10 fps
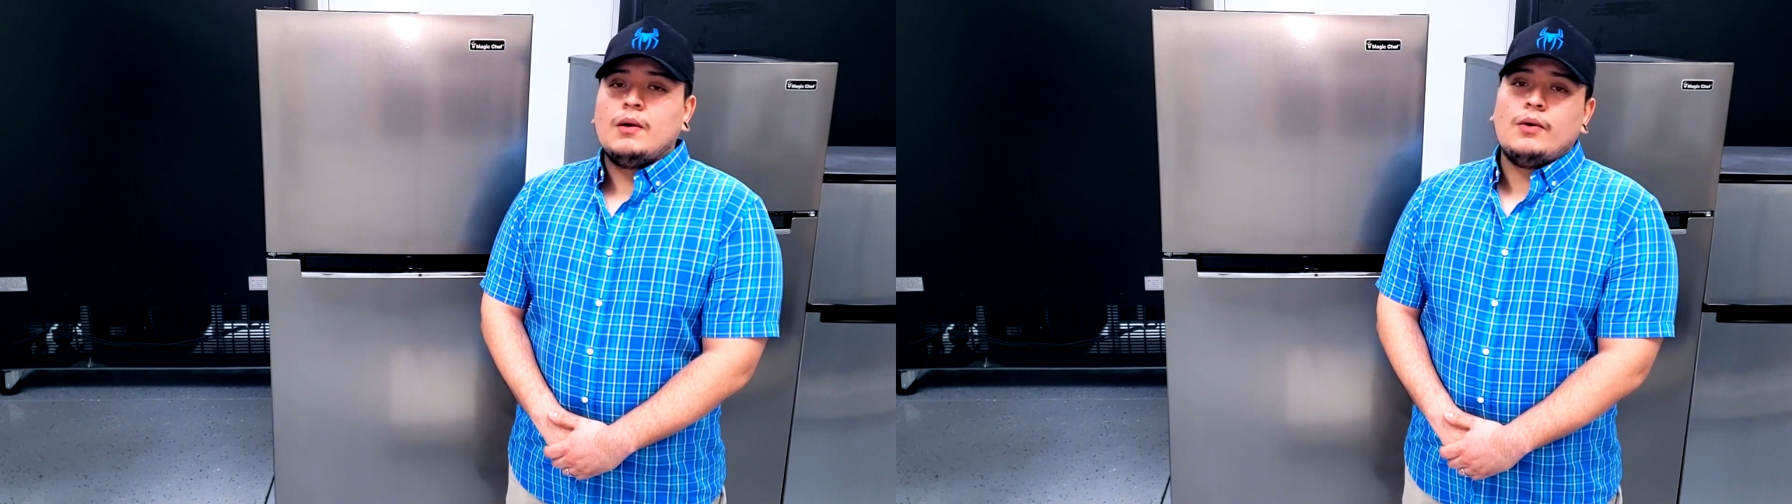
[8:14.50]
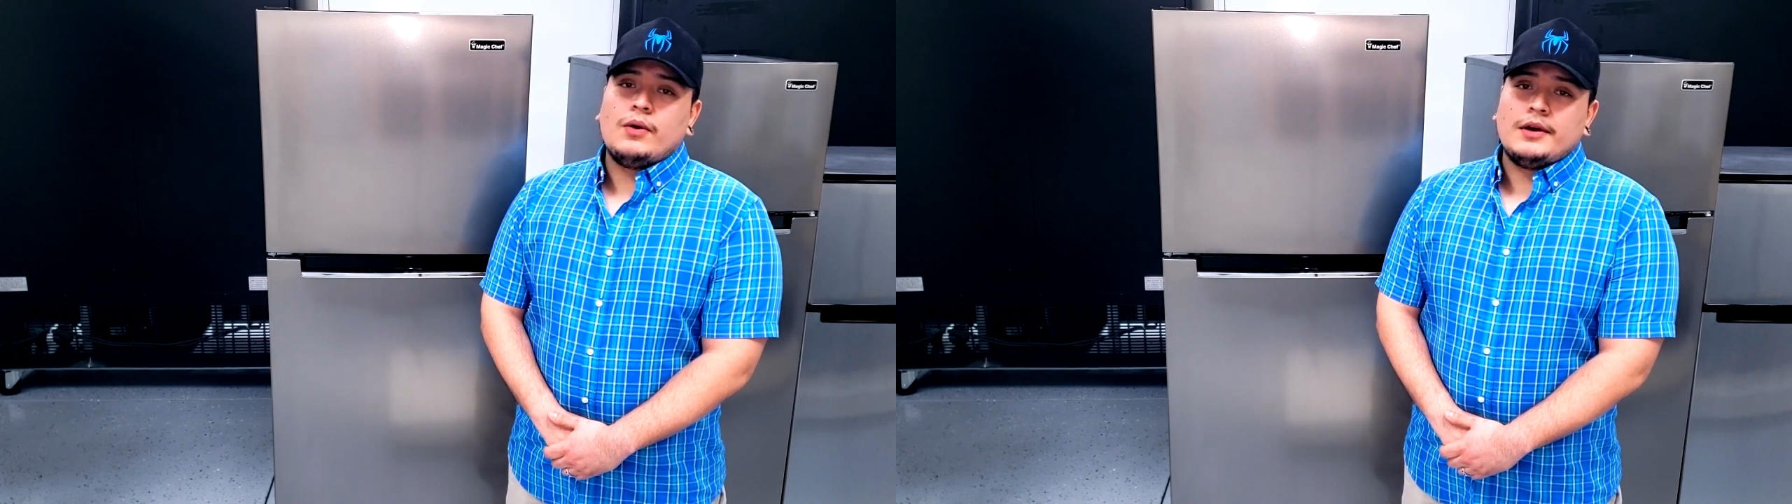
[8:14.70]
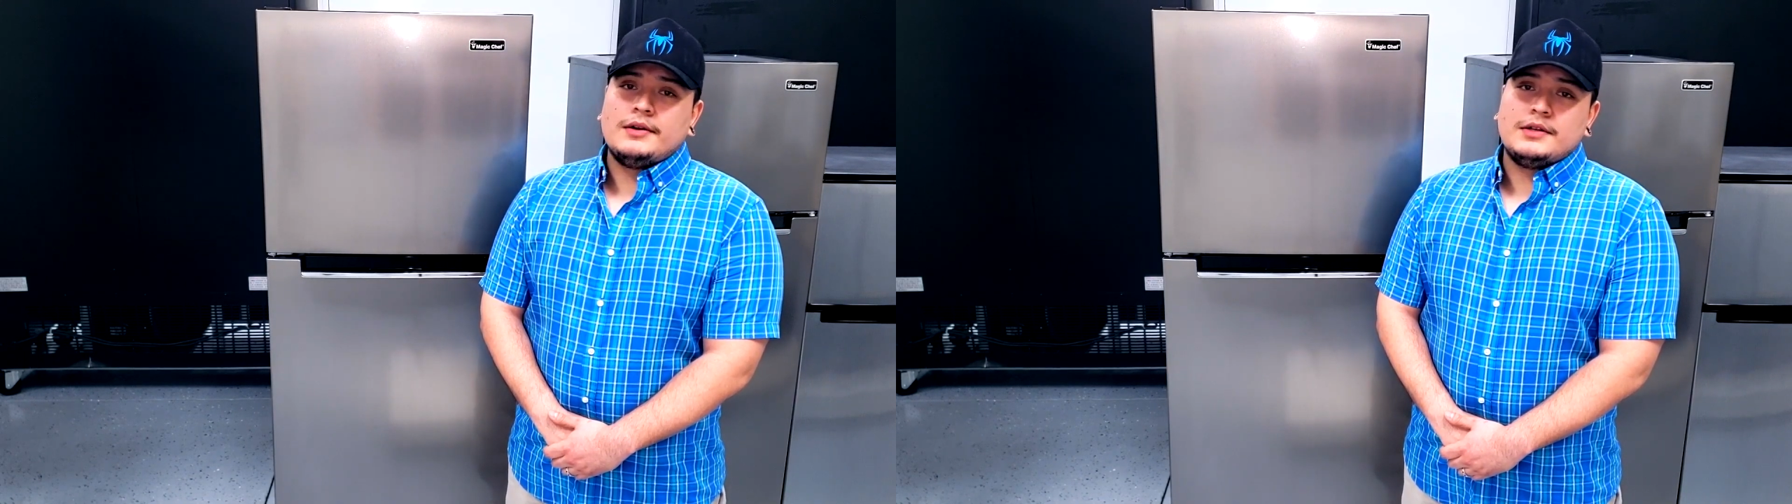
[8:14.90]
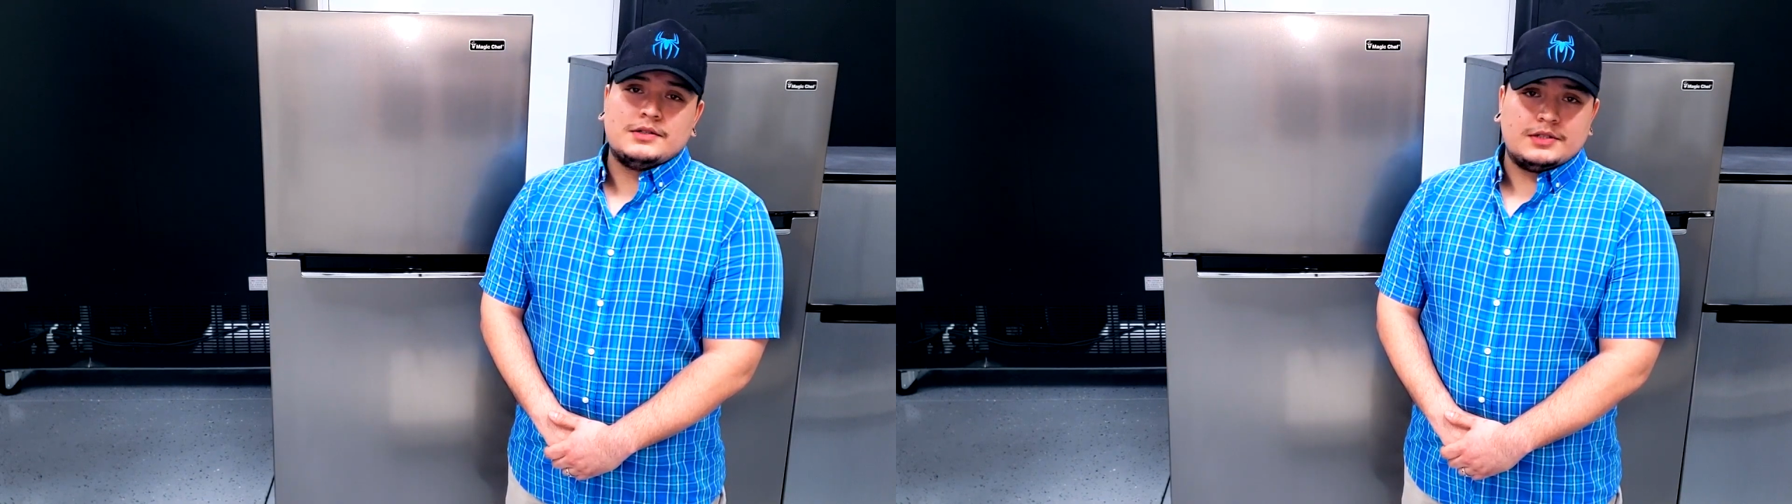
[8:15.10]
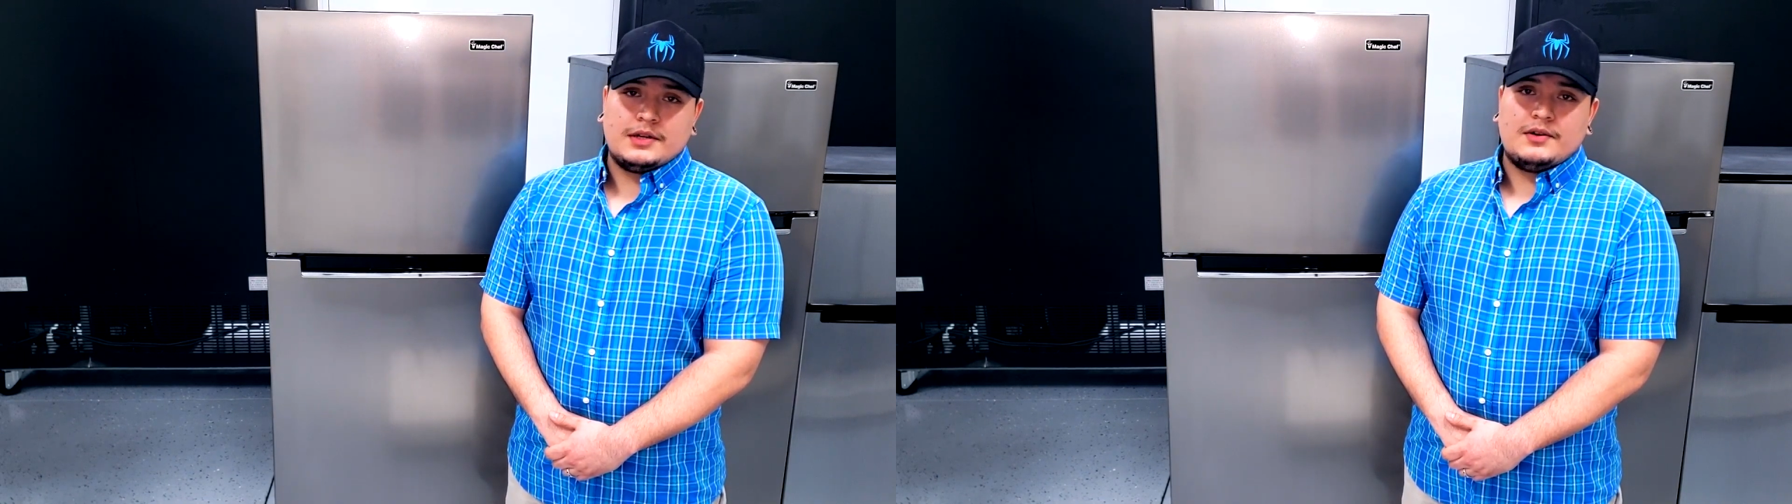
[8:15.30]
or in
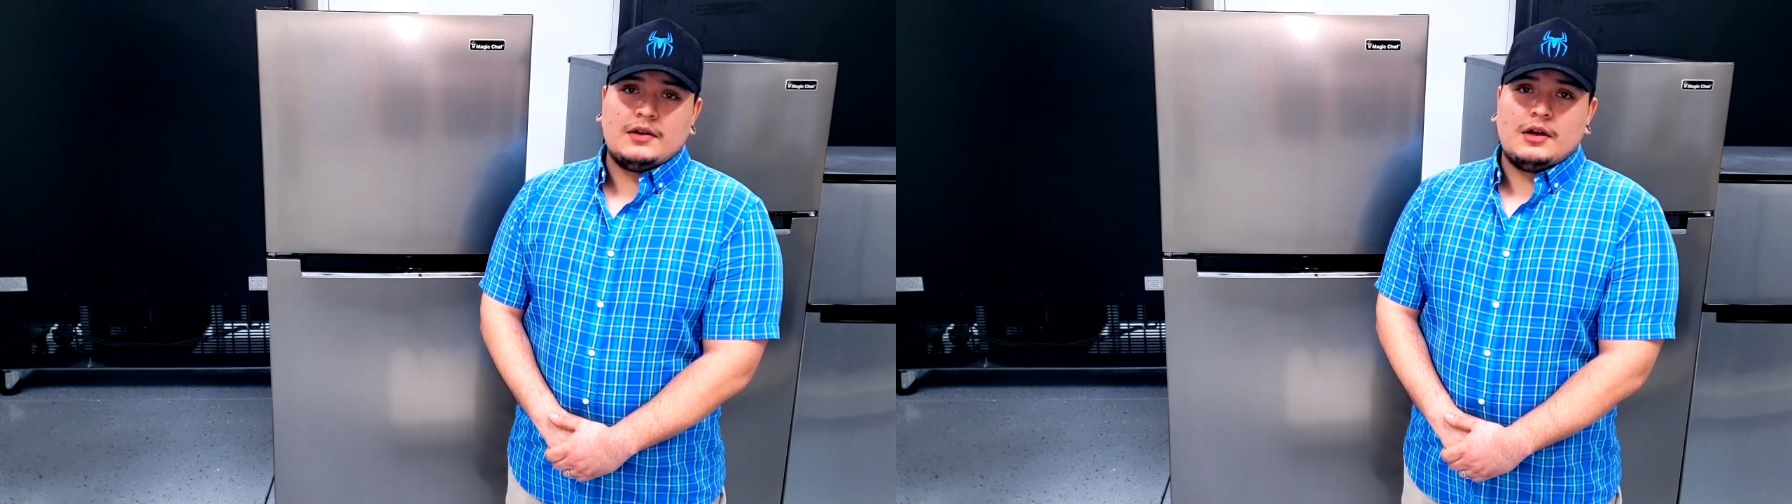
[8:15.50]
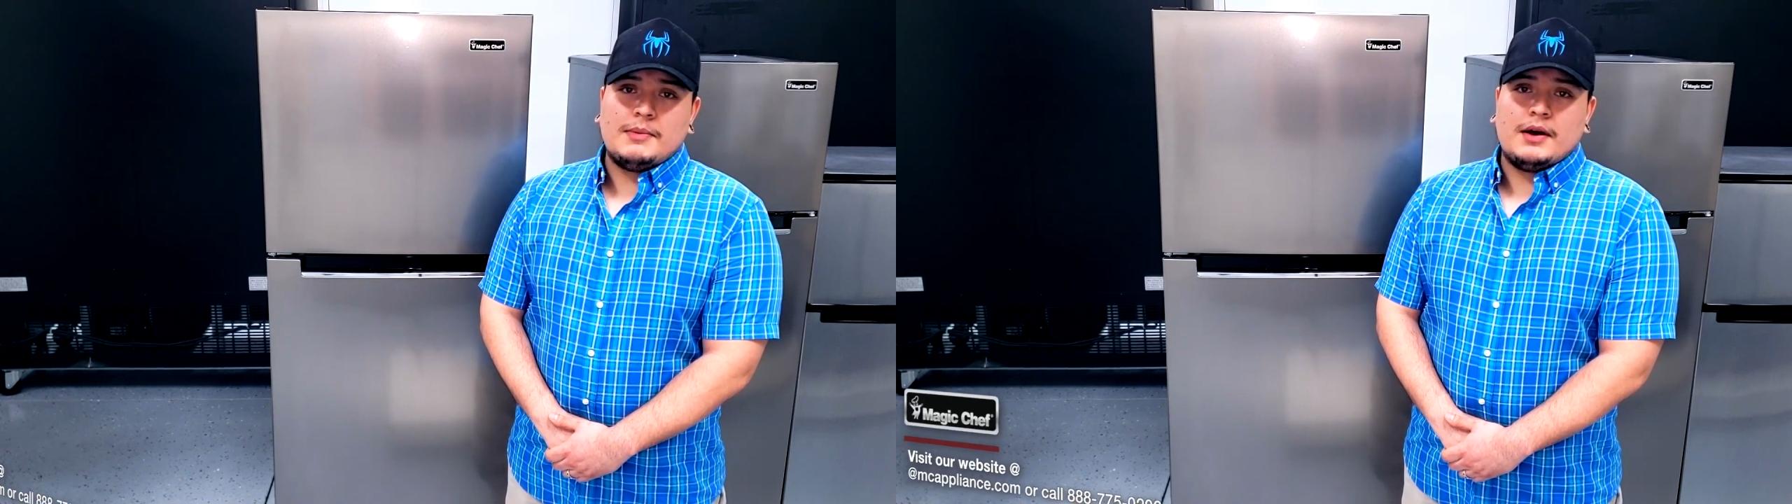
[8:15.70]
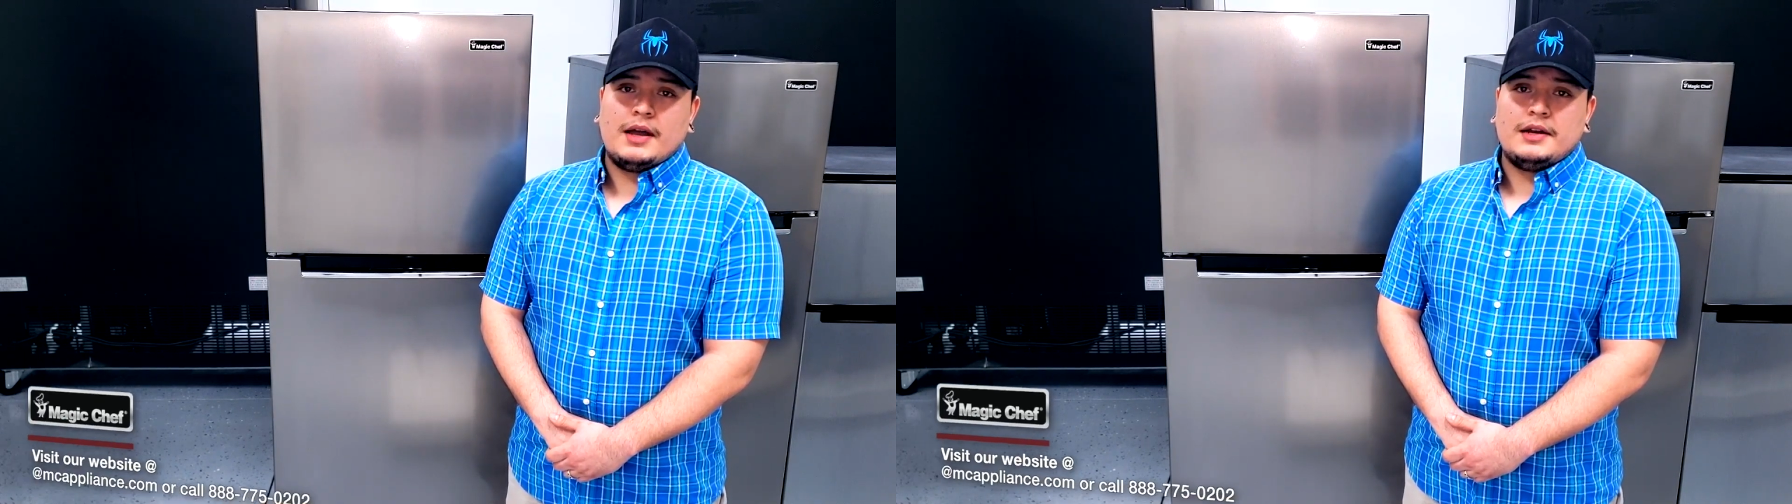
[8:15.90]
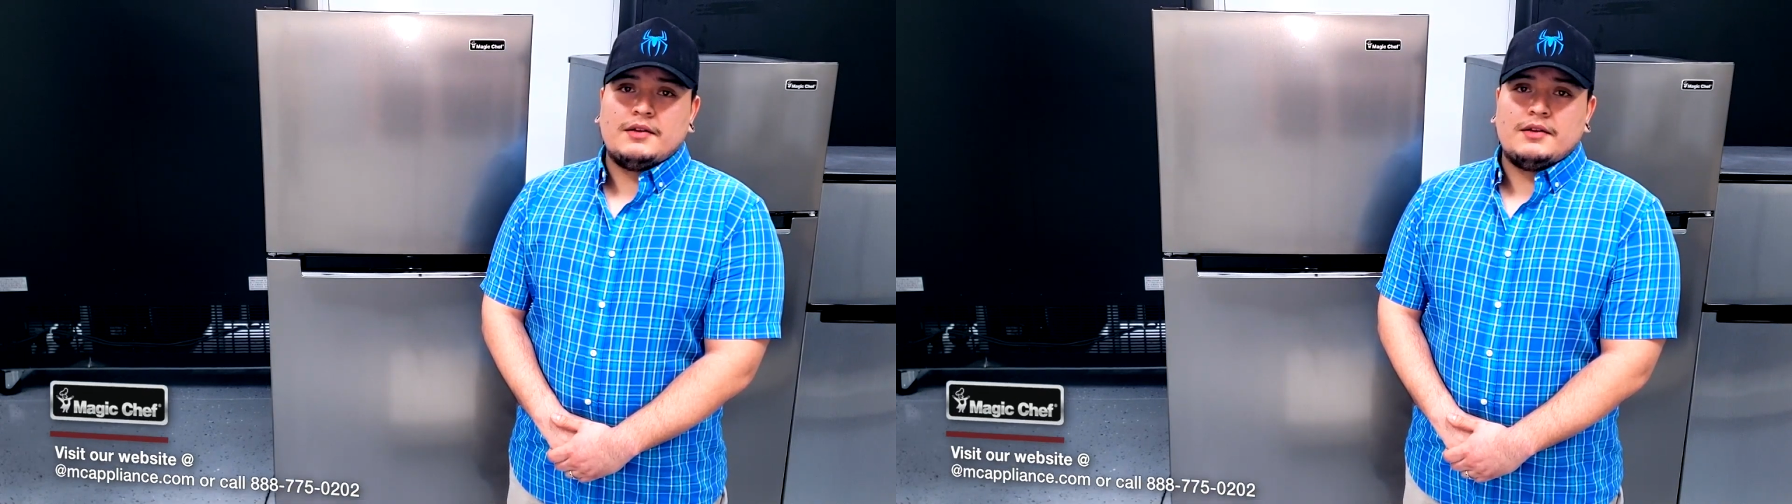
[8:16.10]
general about any